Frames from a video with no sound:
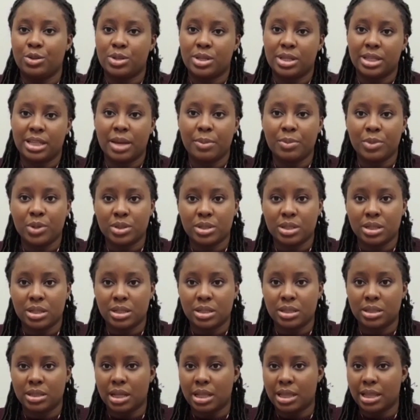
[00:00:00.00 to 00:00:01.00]
you see them
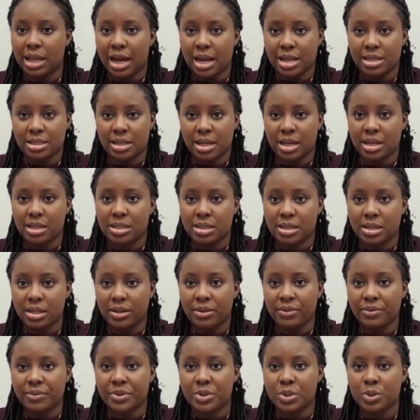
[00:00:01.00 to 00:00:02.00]
using
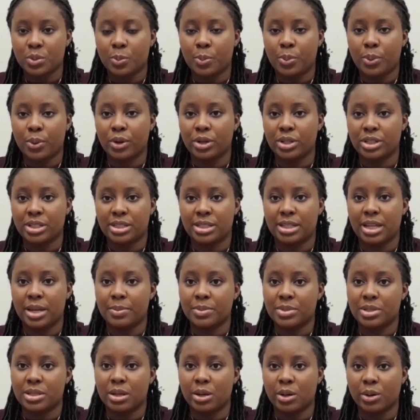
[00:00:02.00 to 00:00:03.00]
laxative to purge
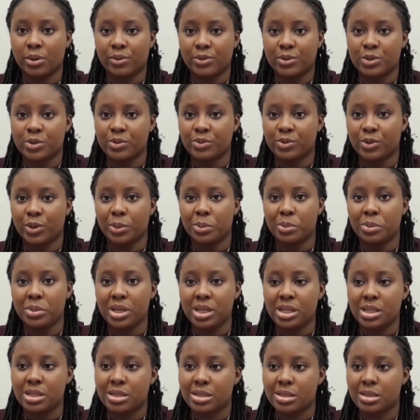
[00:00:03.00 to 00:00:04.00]
themselves, to
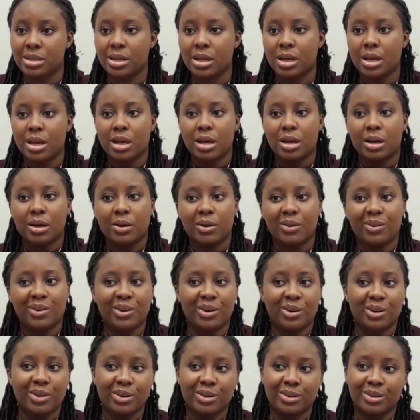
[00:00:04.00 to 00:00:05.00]
vomit,
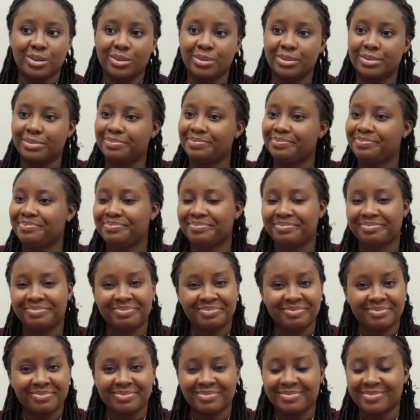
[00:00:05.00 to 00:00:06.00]
or
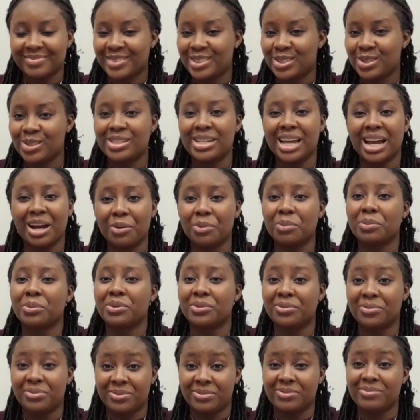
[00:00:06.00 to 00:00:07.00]
to
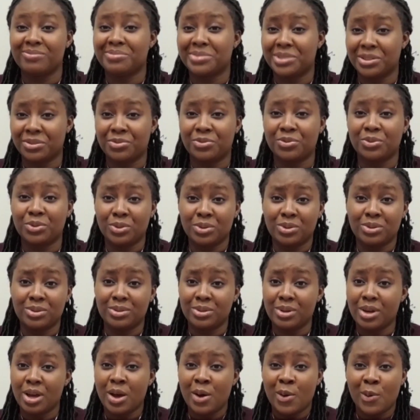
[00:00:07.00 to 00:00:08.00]
remove the food
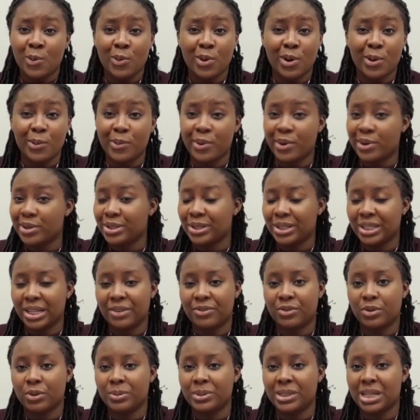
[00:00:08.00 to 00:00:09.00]
one way or the
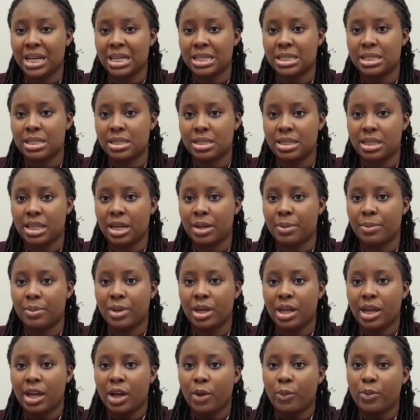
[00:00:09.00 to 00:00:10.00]
other from their system,
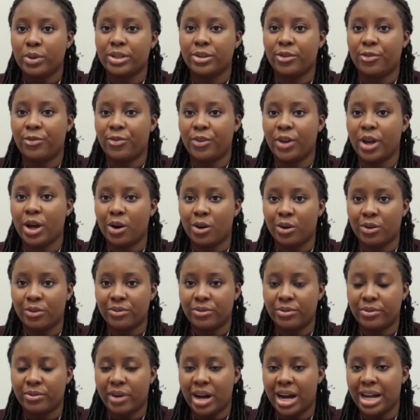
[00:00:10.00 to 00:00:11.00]
with the fear
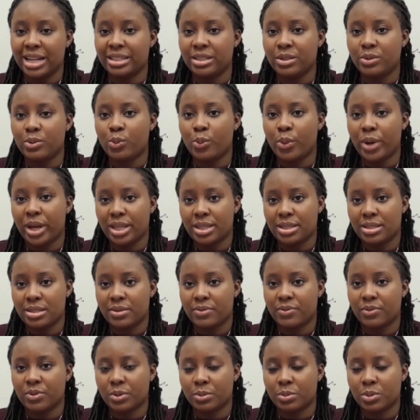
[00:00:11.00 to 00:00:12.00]
of adding weight
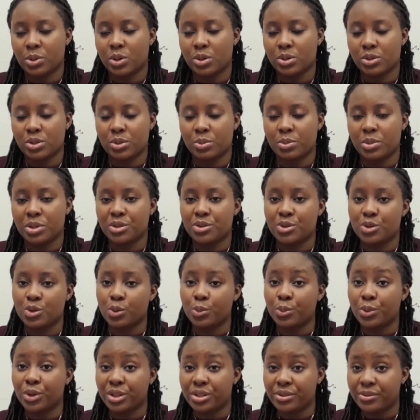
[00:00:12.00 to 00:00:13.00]
from consuming so
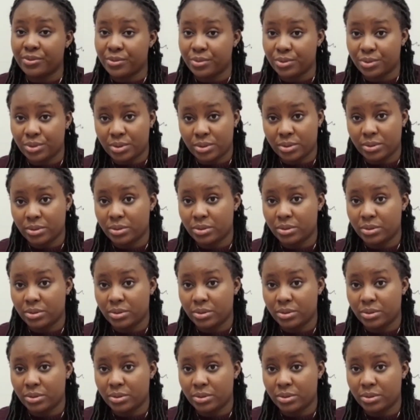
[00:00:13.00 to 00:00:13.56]
much food.